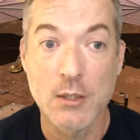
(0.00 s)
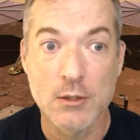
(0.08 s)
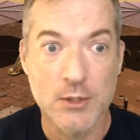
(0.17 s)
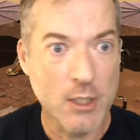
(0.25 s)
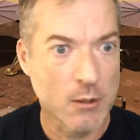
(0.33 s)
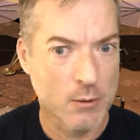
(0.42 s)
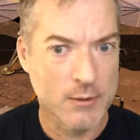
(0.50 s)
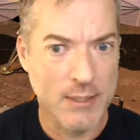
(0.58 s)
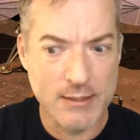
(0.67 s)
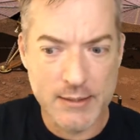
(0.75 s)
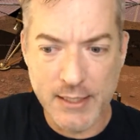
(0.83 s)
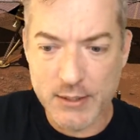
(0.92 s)
So
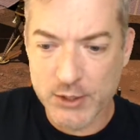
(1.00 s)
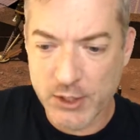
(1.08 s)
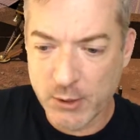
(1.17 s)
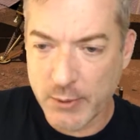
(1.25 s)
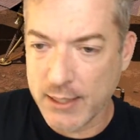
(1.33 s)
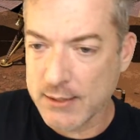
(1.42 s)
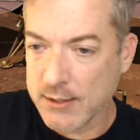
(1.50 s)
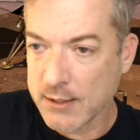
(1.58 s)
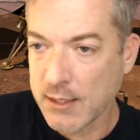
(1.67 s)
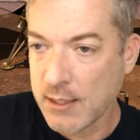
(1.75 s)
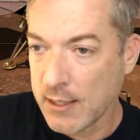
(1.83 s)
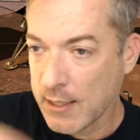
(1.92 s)
let's get to it.
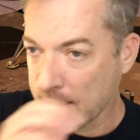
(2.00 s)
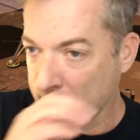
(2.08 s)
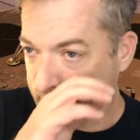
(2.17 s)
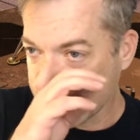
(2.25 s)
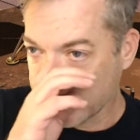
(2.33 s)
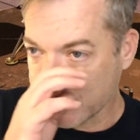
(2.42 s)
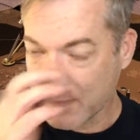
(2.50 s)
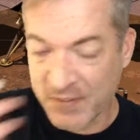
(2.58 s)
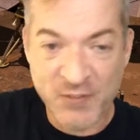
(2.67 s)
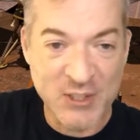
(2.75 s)
The